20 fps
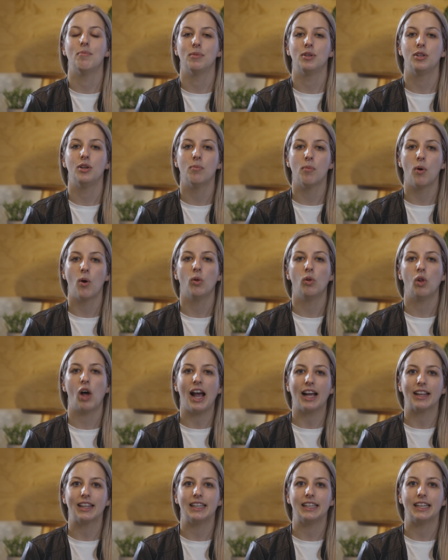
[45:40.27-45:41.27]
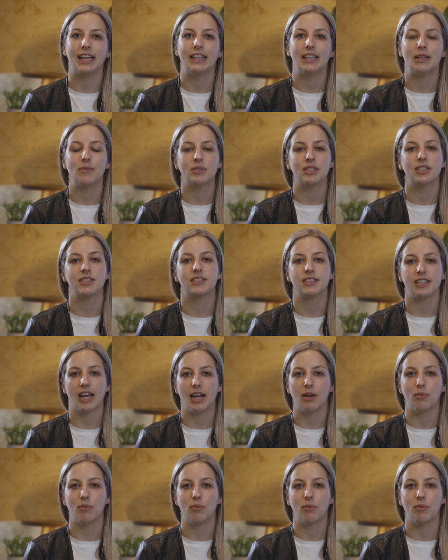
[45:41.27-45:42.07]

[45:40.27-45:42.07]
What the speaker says: you're more likely to get them to stay